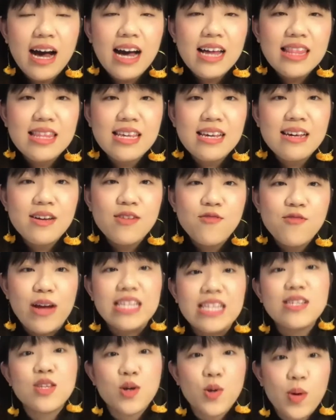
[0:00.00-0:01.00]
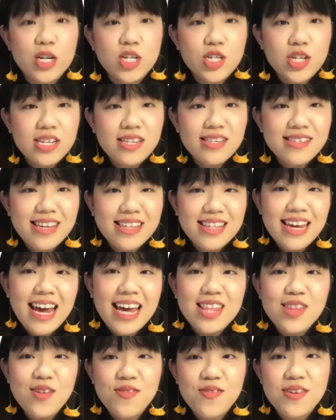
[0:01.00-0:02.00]
the rest of the questions at the end
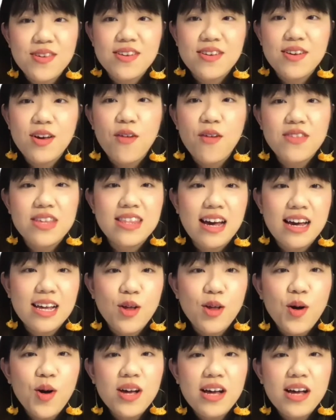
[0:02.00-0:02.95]
of the dialogue.